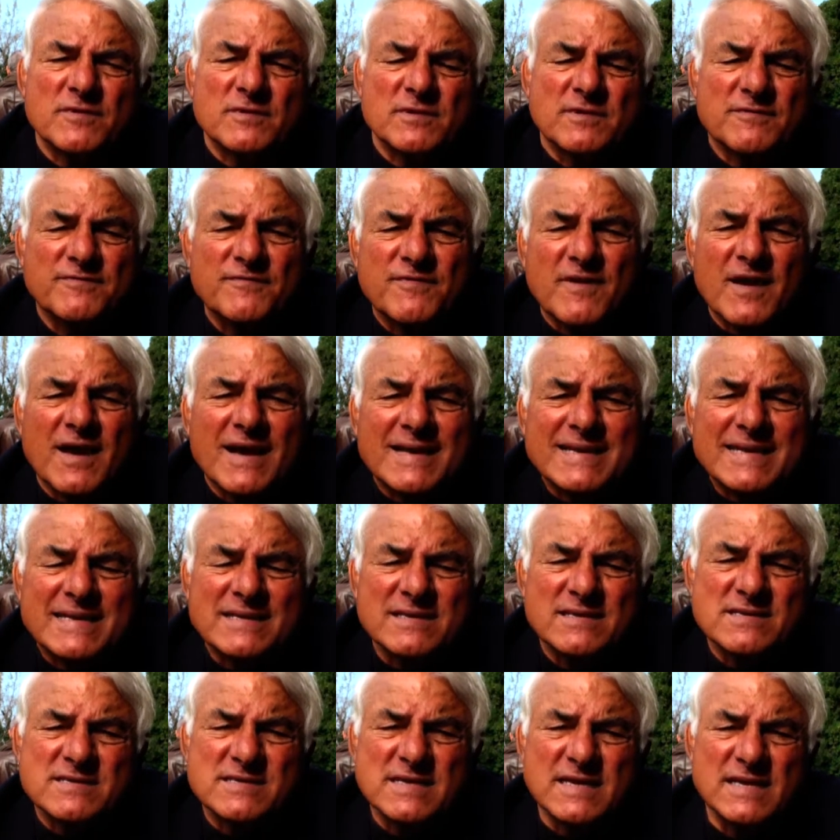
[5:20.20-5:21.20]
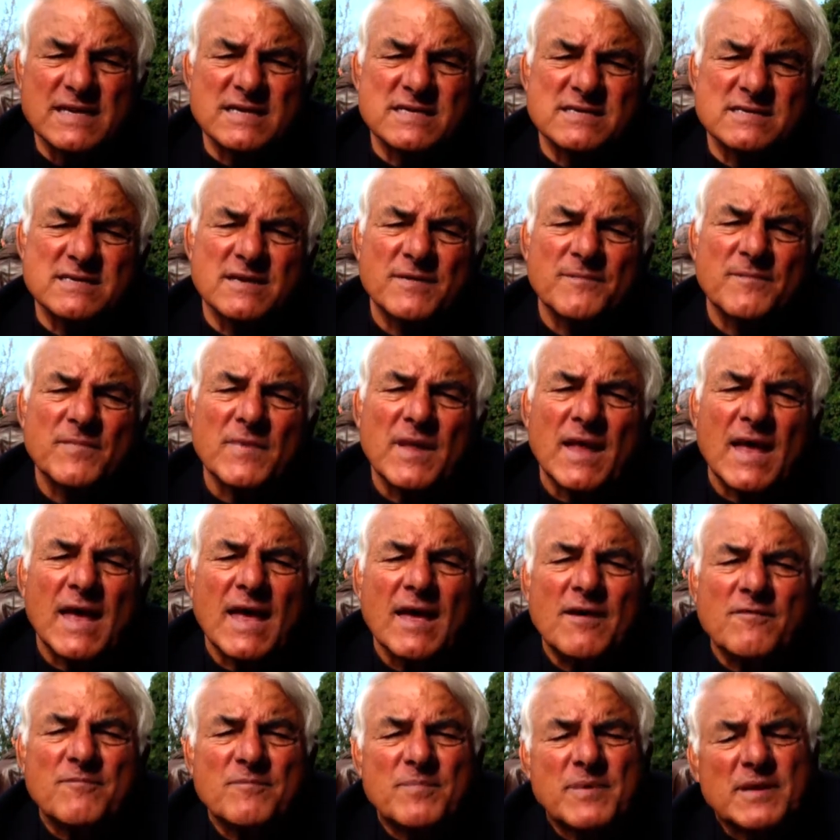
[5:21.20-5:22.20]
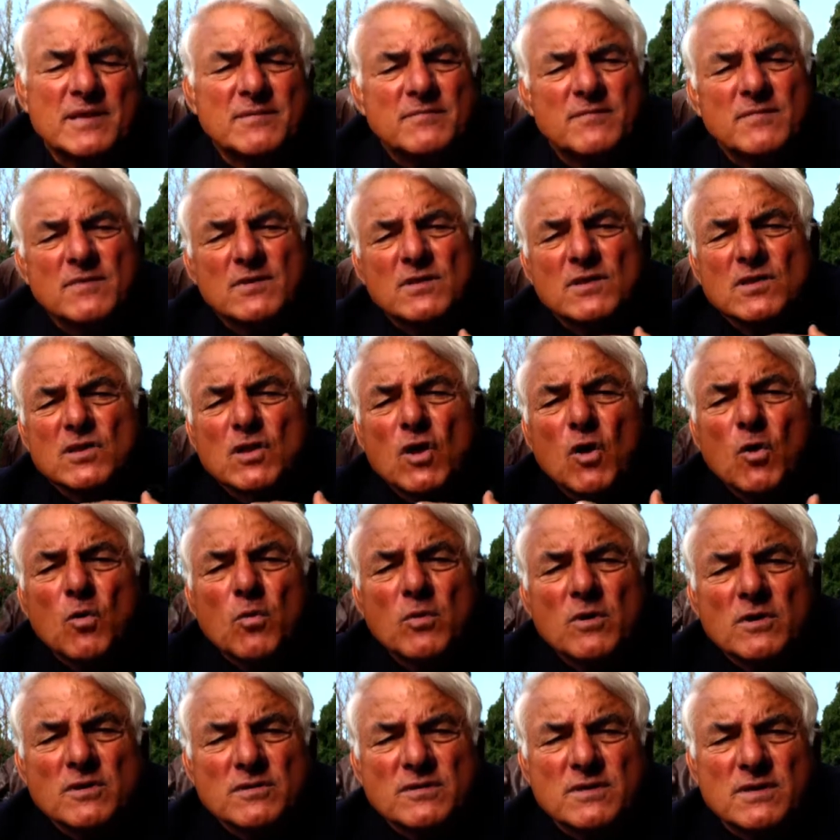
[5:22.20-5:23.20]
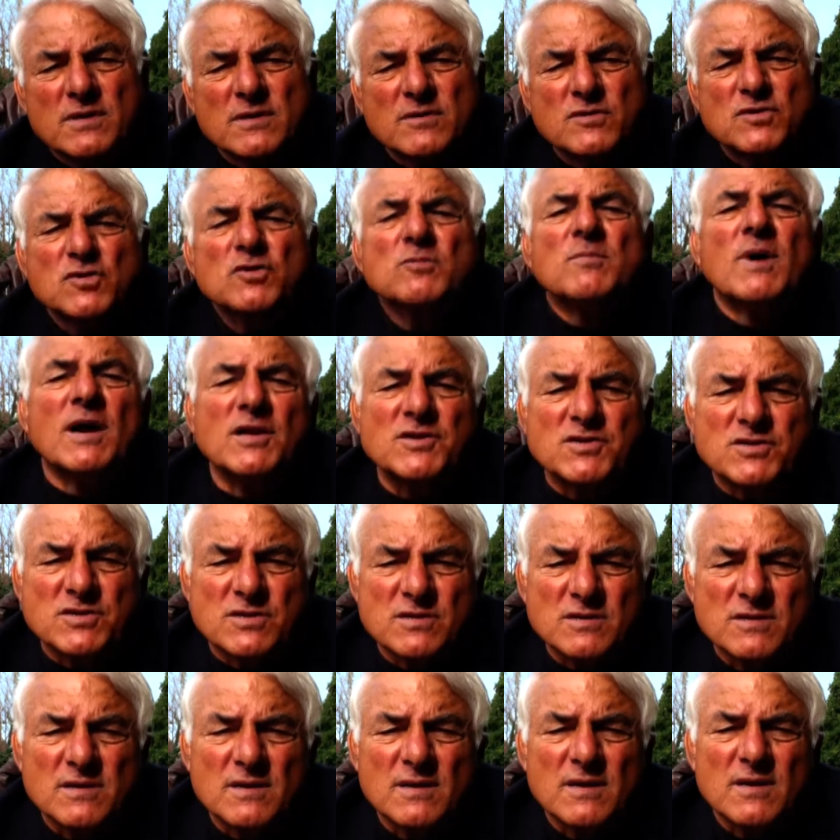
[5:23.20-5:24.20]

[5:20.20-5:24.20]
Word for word: defining disease have been lowered too much.